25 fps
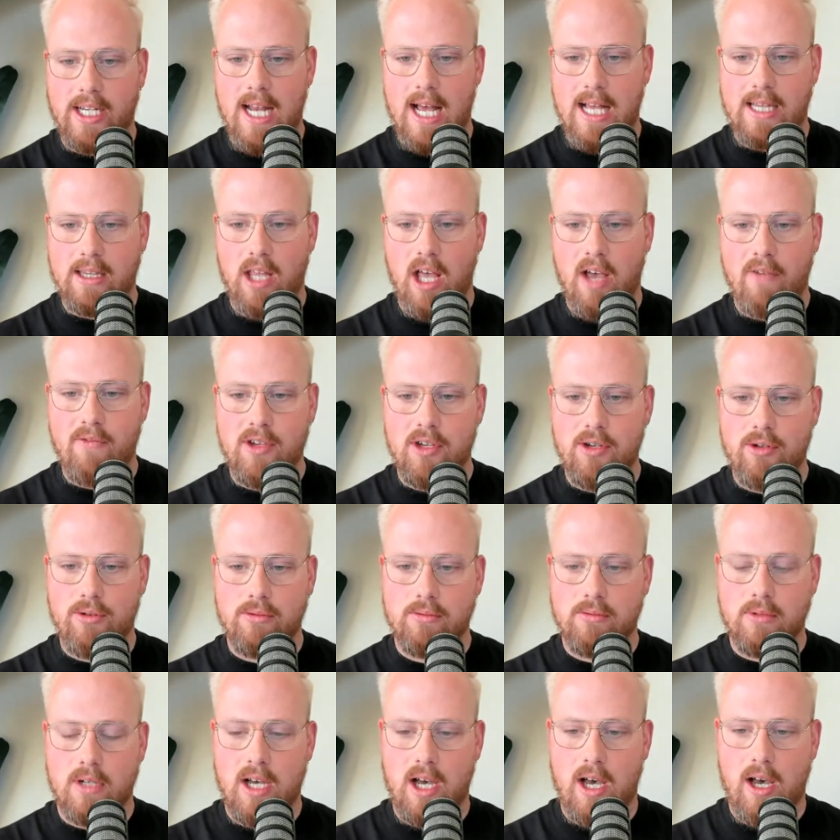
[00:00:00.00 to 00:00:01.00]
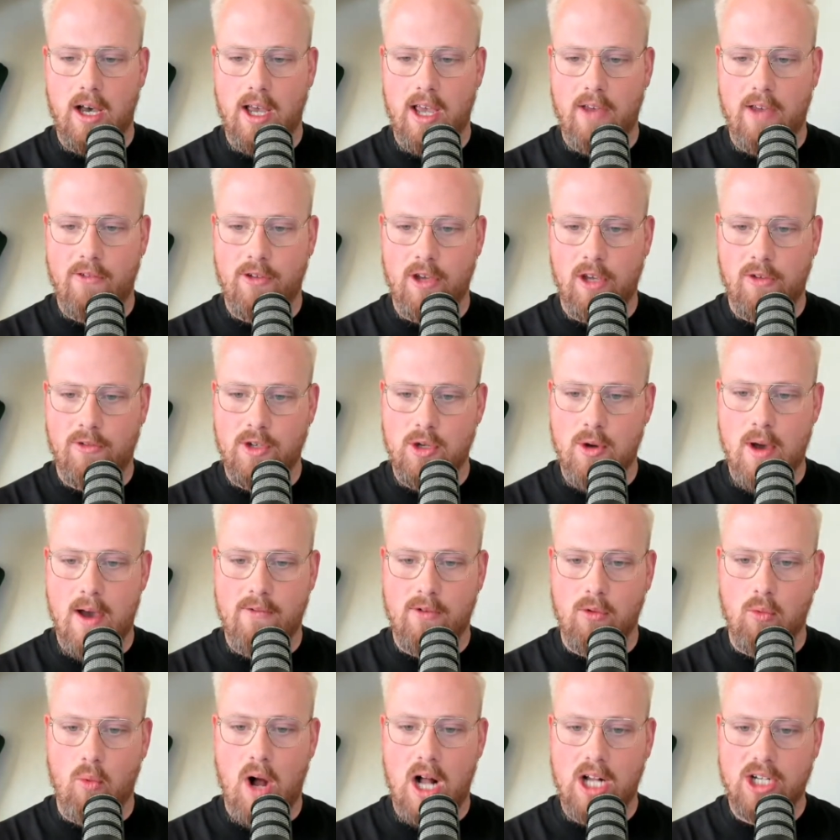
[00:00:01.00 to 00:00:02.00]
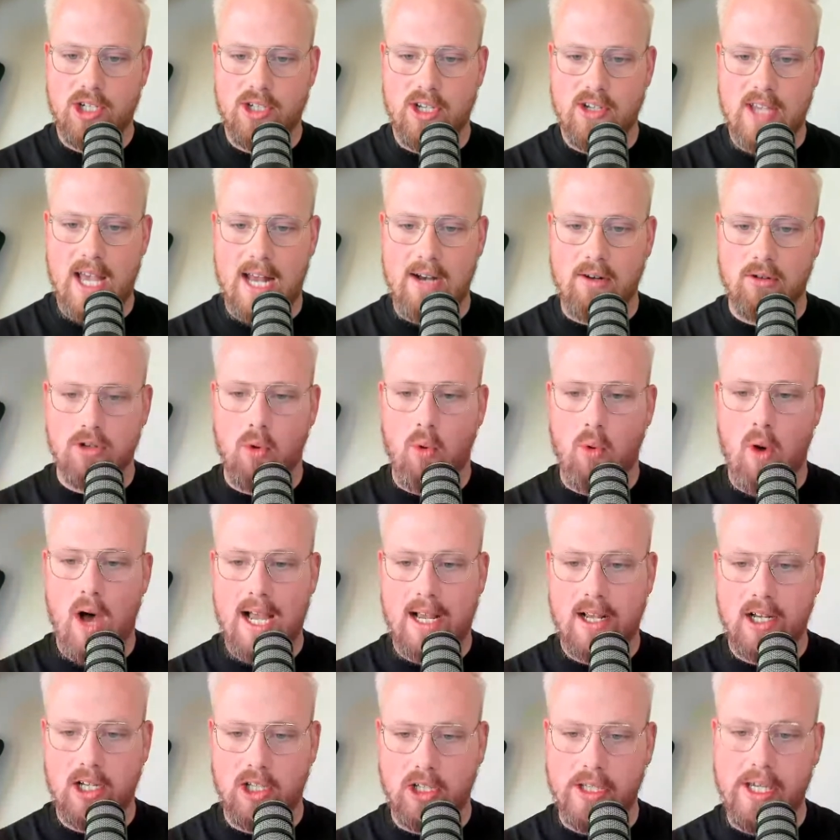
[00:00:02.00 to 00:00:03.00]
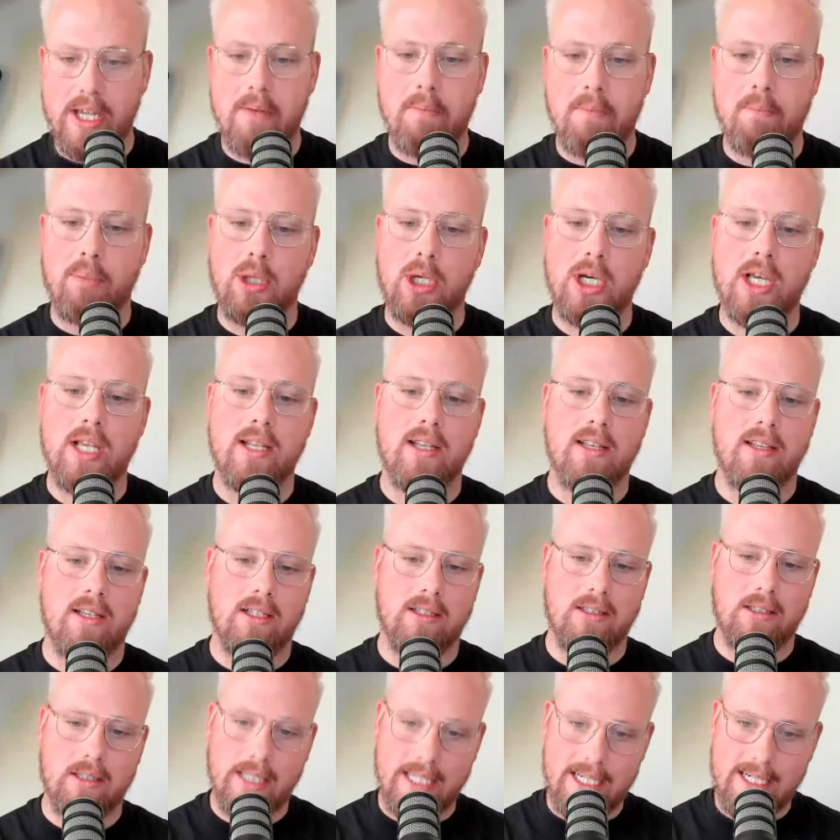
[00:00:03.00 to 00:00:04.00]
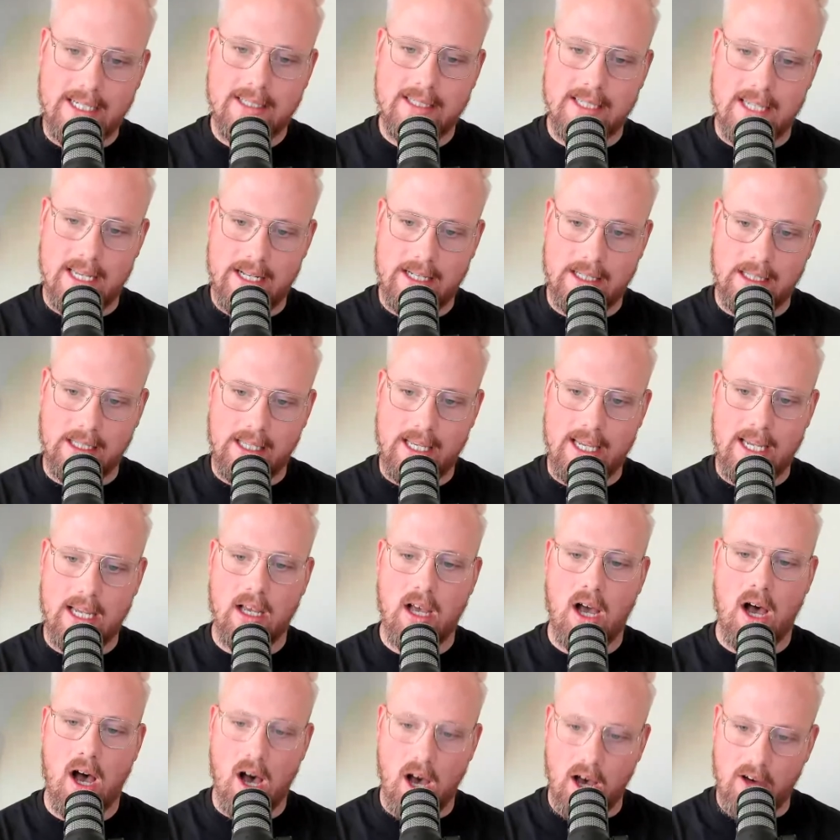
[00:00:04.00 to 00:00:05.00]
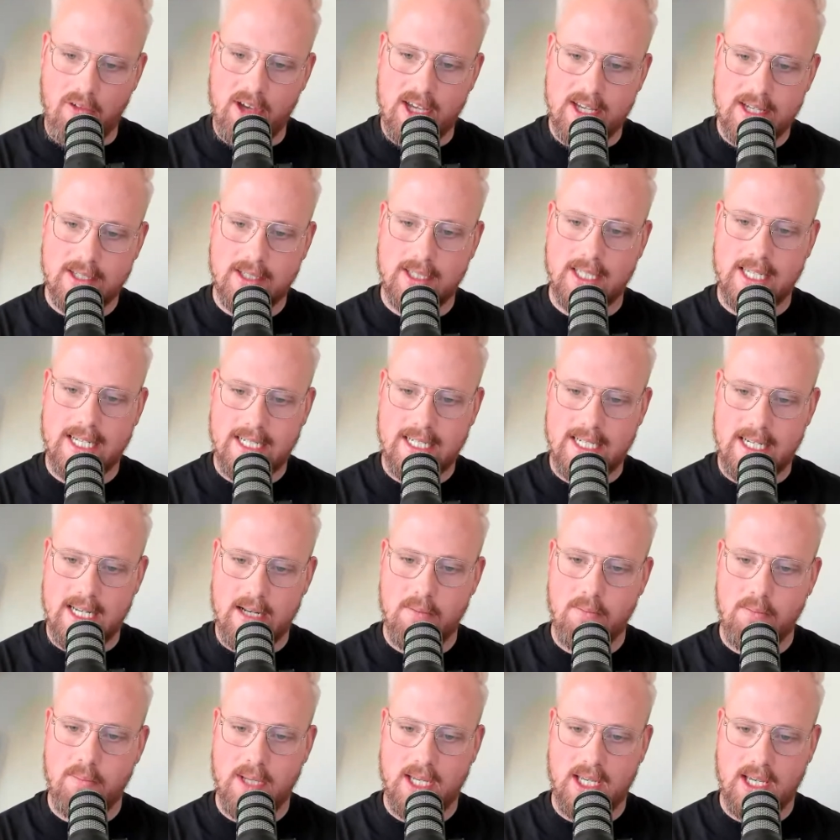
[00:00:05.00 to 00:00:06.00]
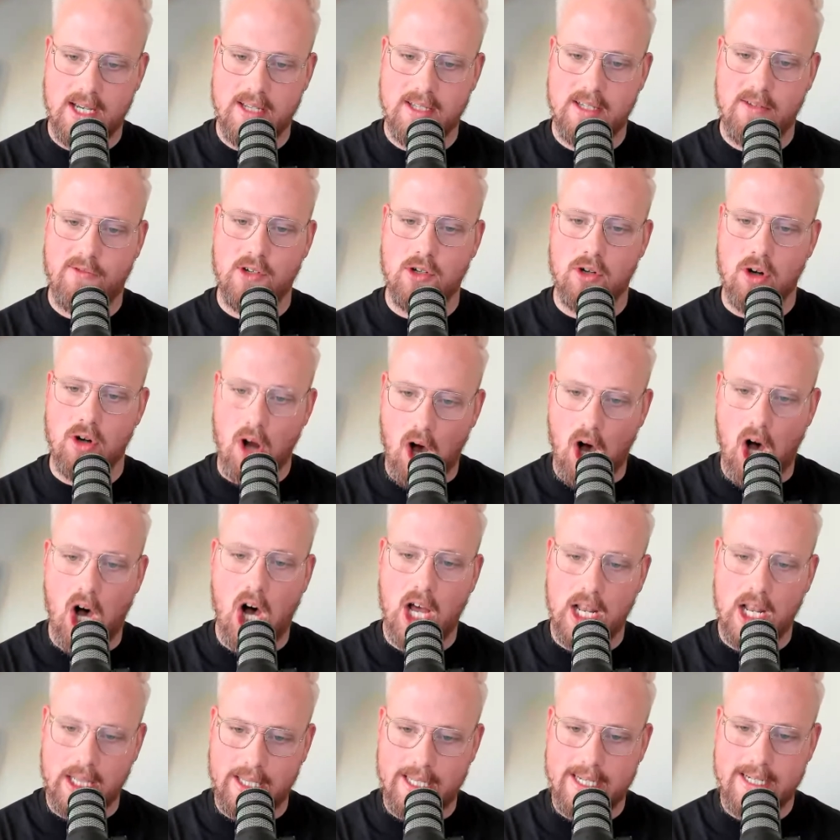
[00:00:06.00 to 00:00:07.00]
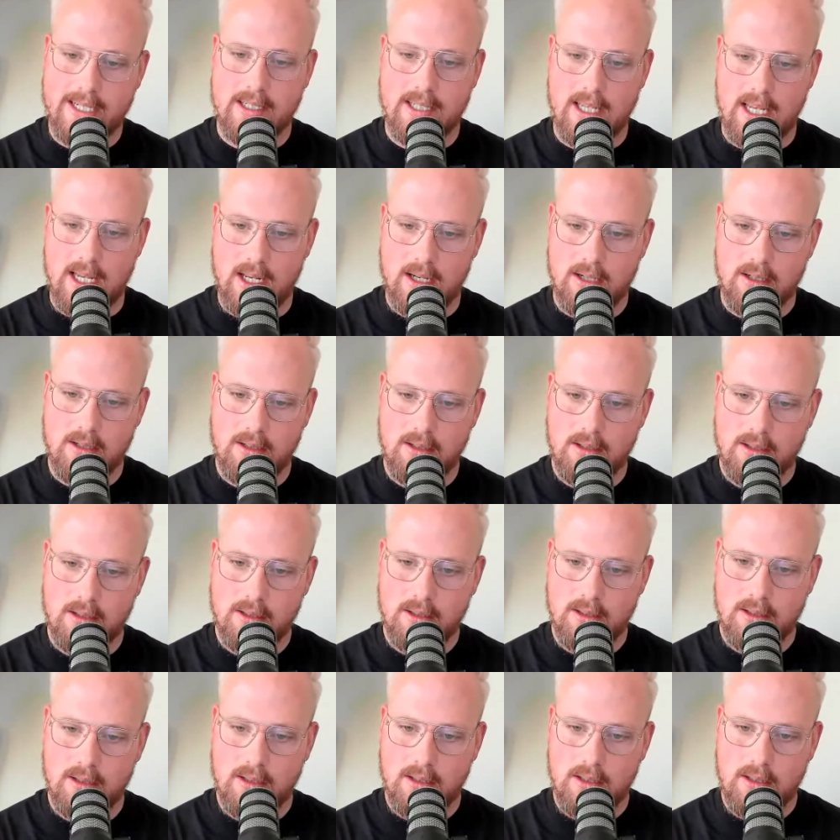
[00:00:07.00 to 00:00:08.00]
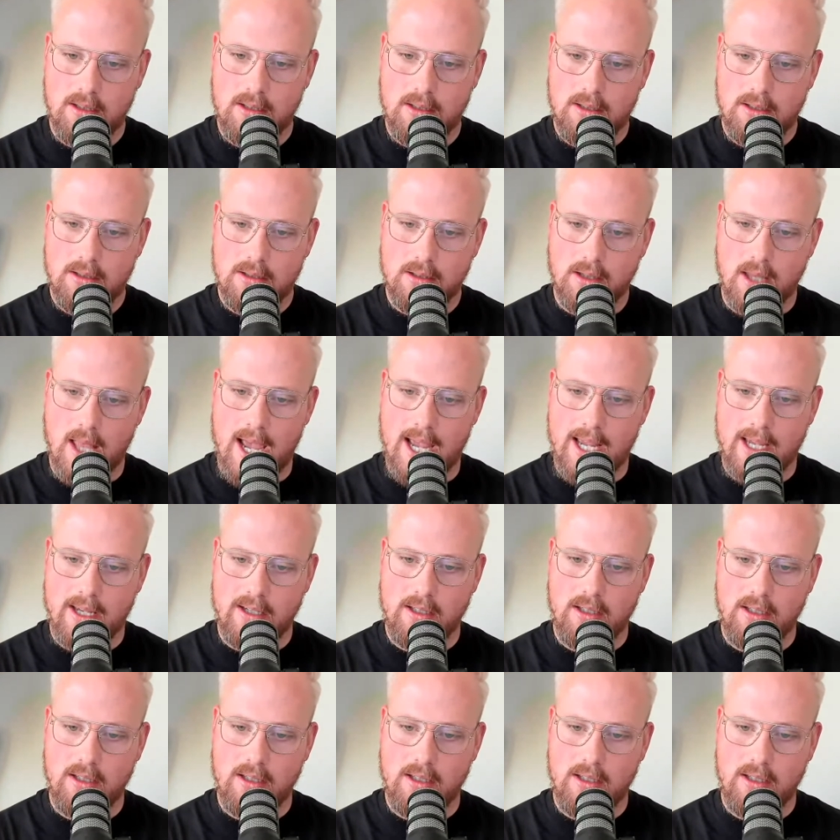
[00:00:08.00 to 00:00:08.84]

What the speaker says: I love you. If you ever watch this, I don't know why Clint put the LinkedIn link of his LinkedIn, because if you're on LinkedIn, like